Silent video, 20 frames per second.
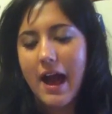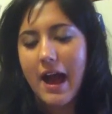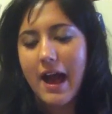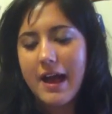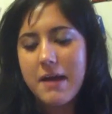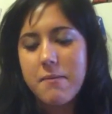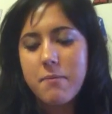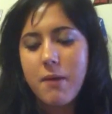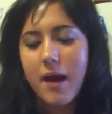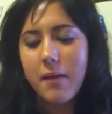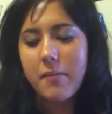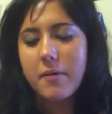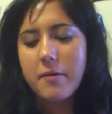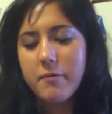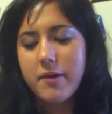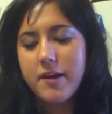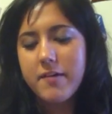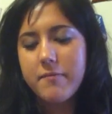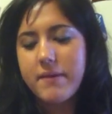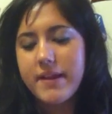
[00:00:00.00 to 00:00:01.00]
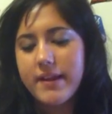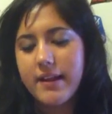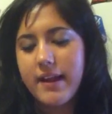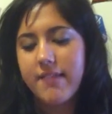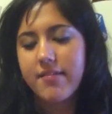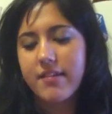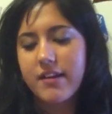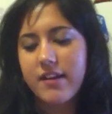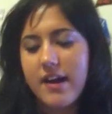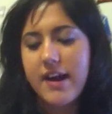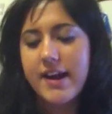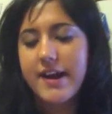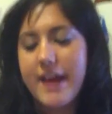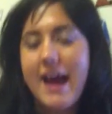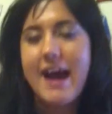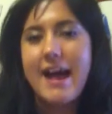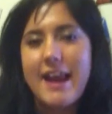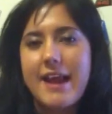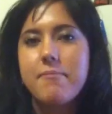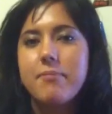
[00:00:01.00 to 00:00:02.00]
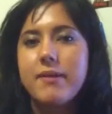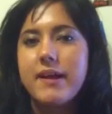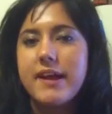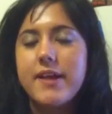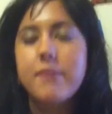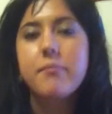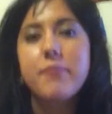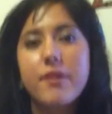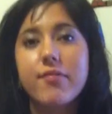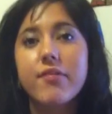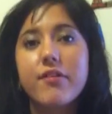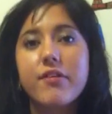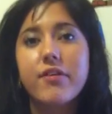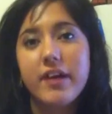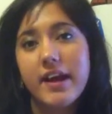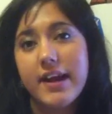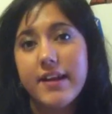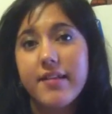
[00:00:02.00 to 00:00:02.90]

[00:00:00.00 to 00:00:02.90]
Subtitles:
I probably would have been less a cunt had I played a musical